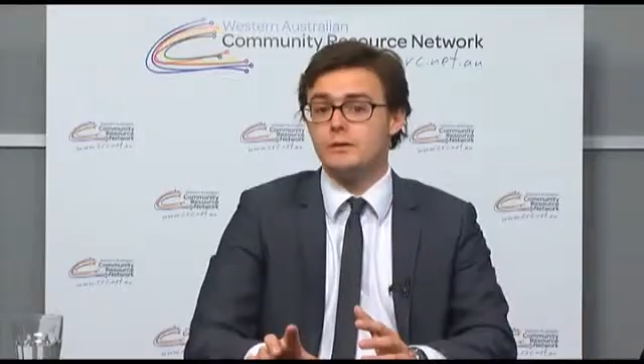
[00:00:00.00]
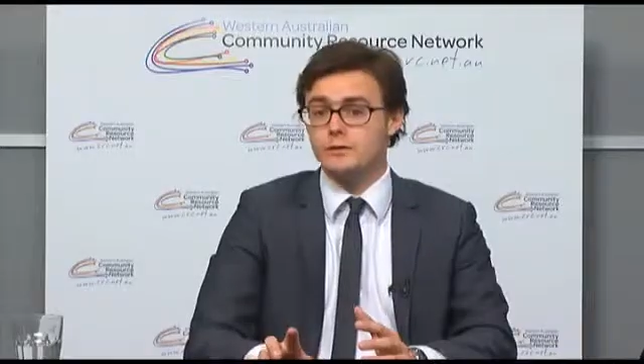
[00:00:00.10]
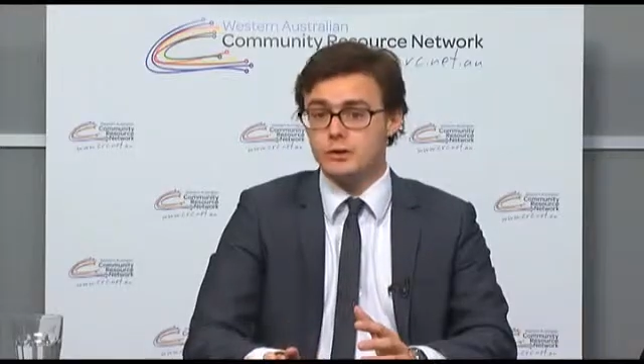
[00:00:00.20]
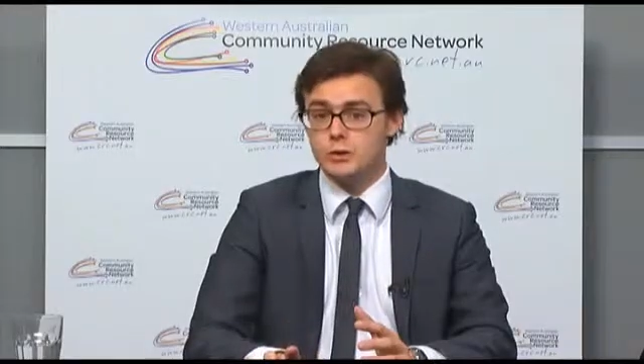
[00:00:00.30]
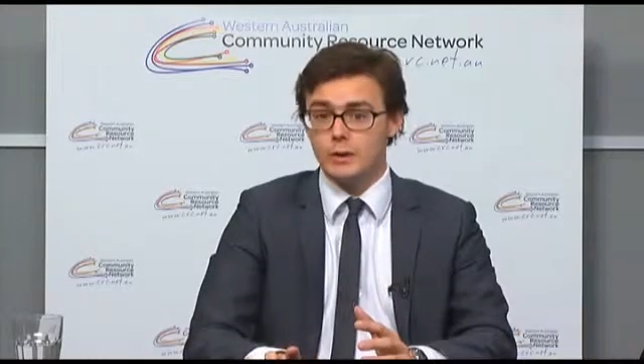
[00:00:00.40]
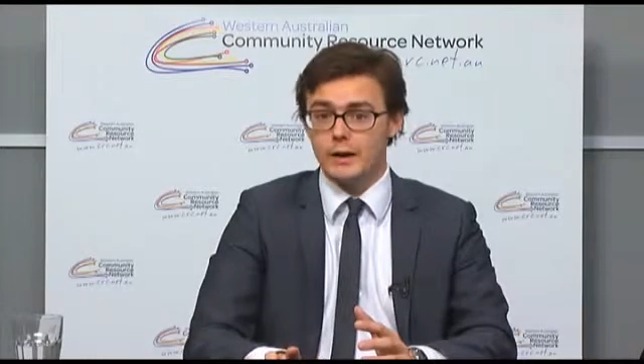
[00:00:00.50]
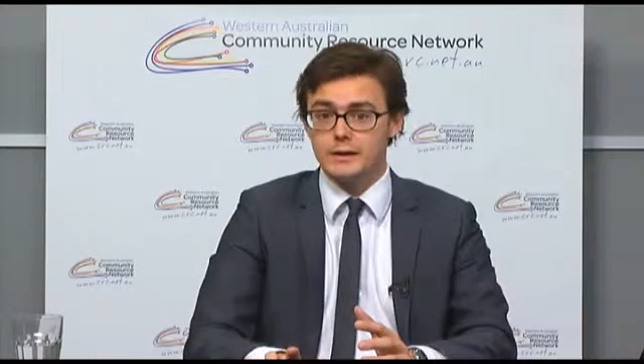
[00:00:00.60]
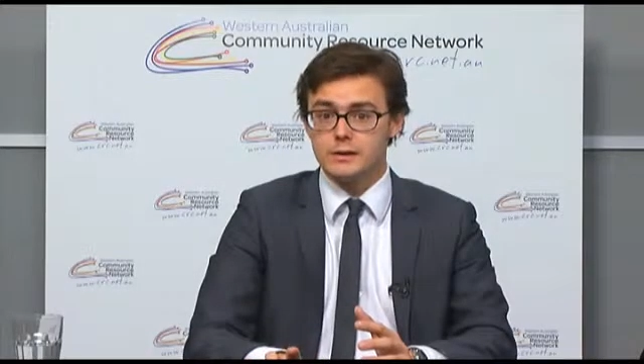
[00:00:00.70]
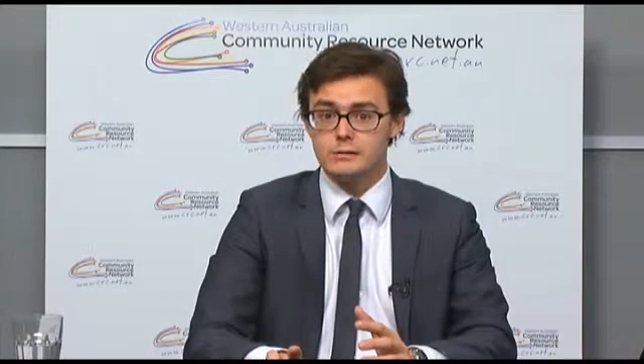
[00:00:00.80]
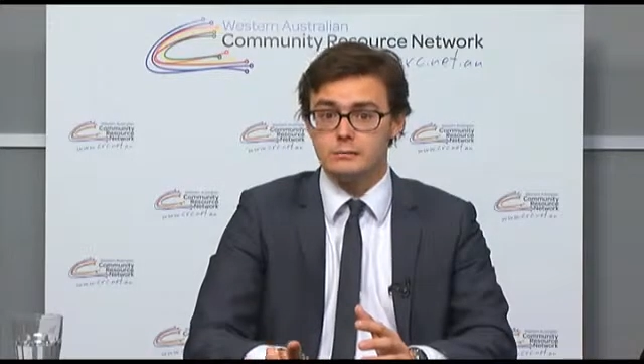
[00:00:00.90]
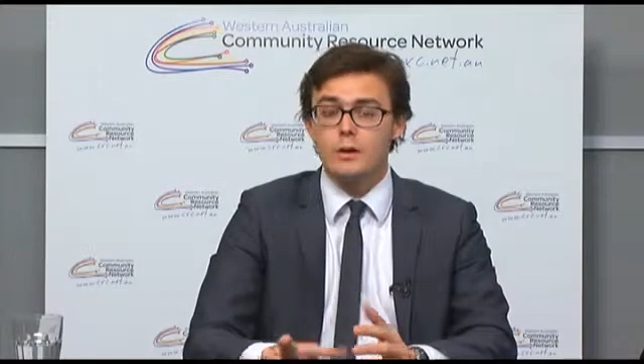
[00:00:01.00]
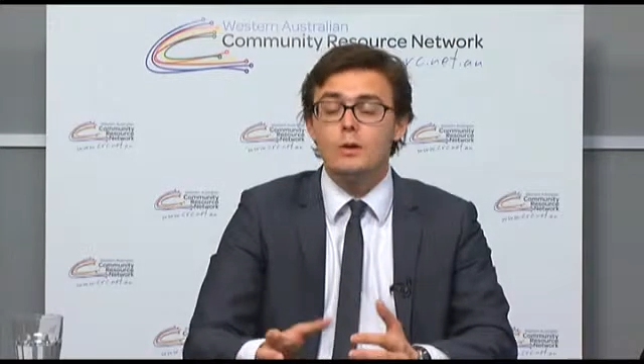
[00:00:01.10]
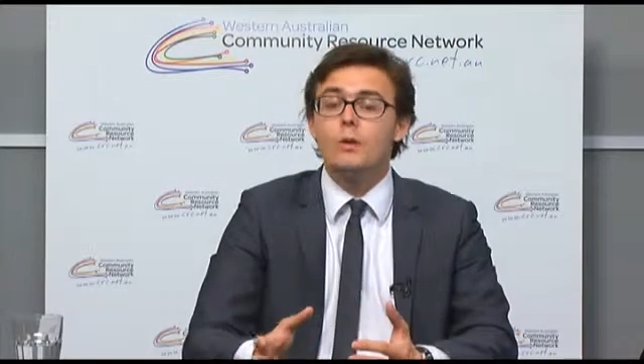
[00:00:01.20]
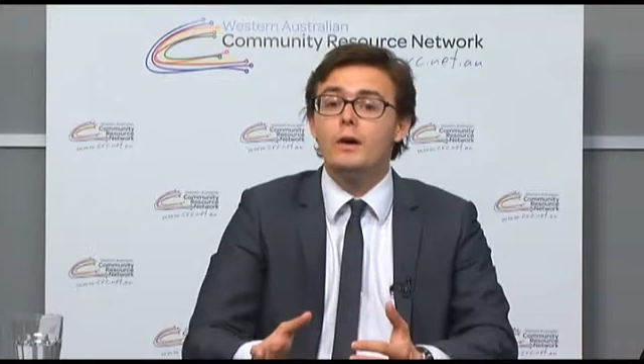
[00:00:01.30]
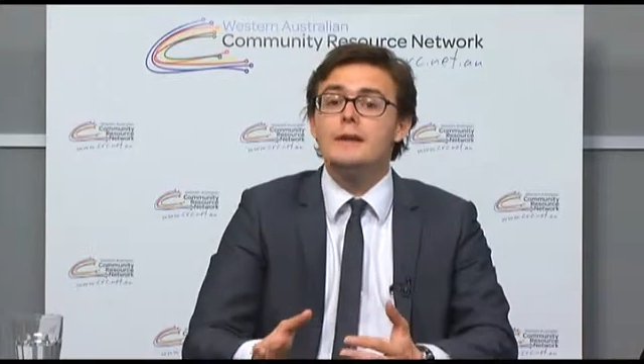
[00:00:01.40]
of two ways.
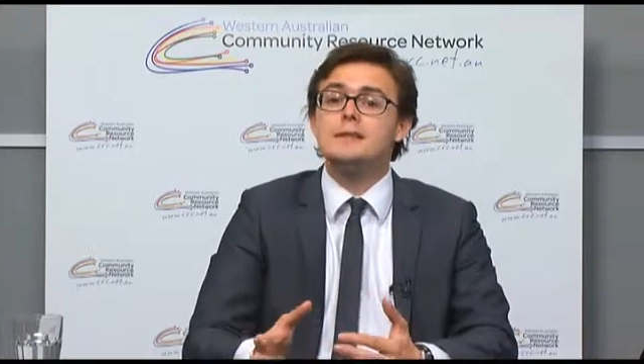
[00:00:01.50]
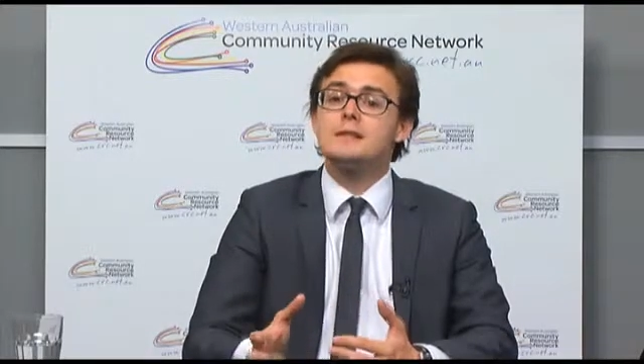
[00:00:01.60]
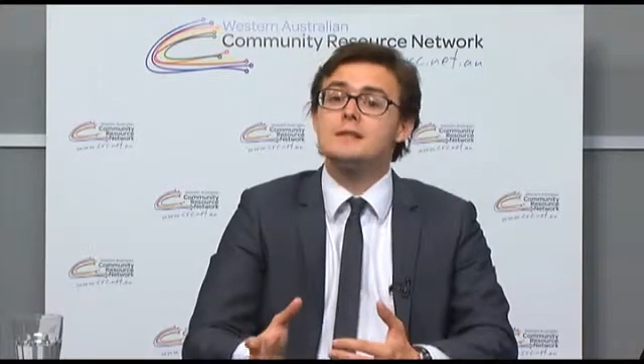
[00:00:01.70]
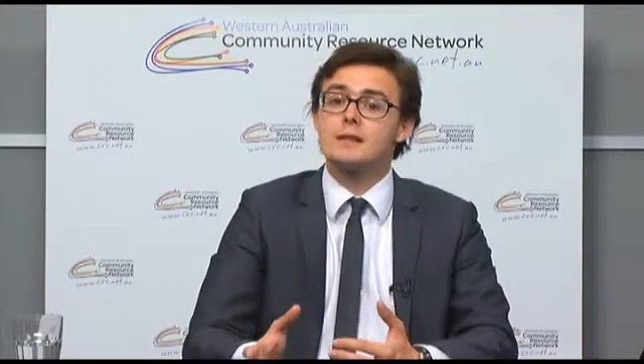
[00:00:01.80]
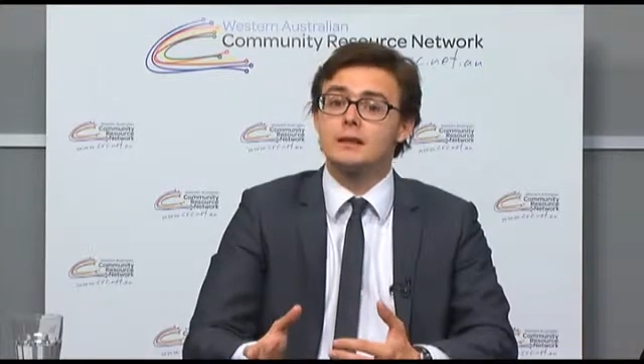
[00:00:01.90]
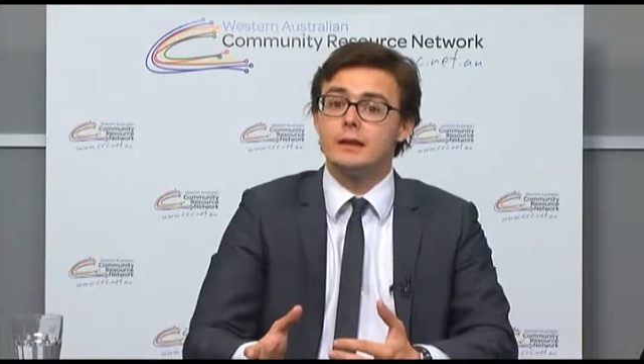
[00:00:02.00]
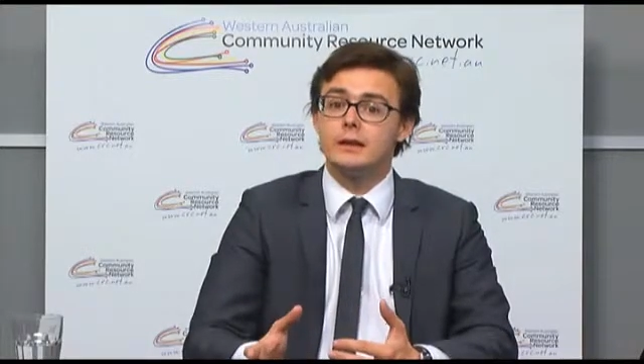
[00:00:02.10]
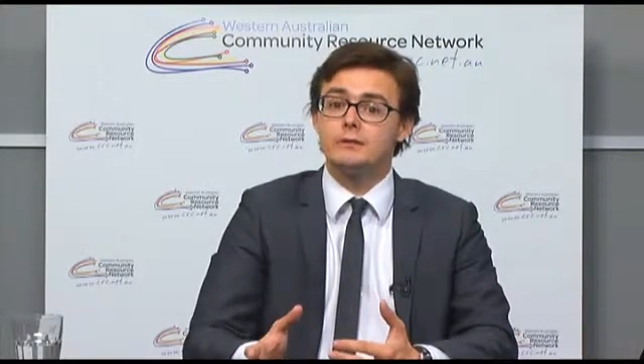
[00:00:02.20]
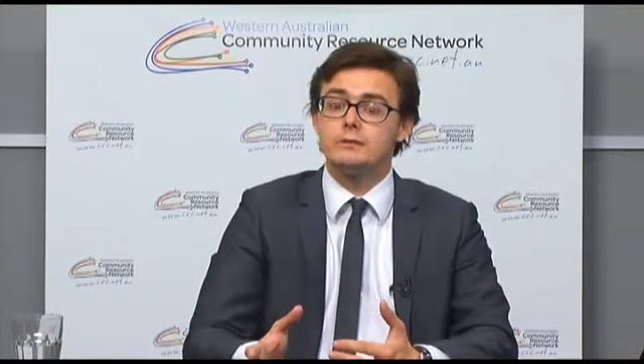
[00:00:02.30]
One is as sick leave.